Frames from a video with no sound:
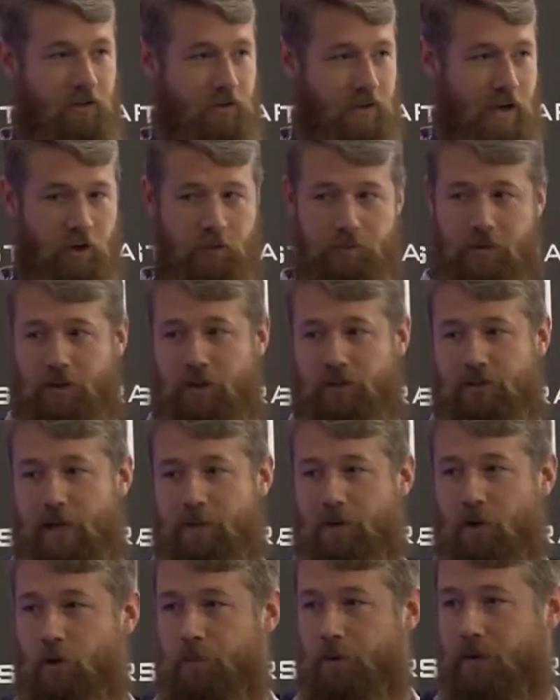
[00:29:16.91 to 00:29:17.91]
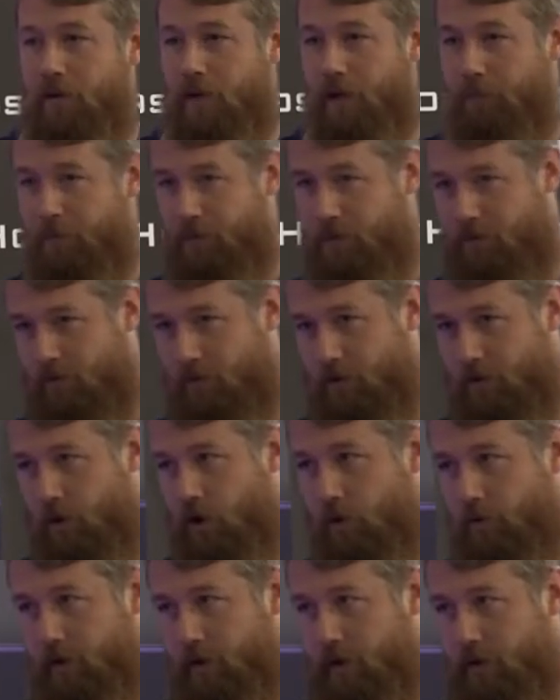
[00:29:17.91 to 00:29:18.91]
so now would be a good time to open it up.
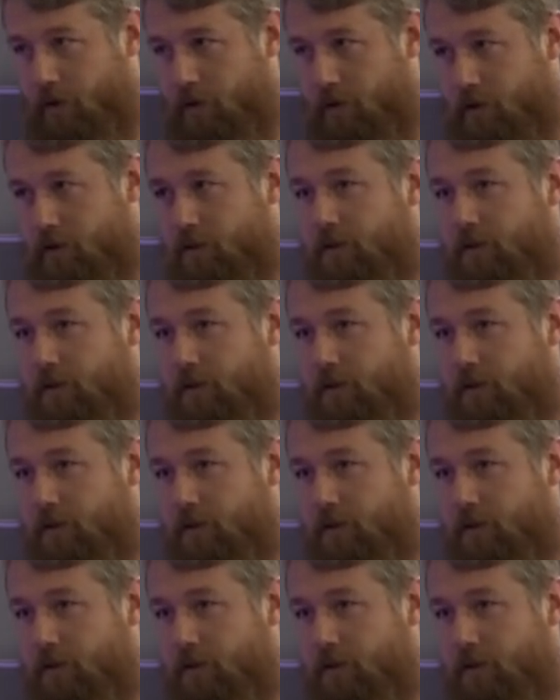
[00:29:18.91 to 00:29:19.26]
Over here.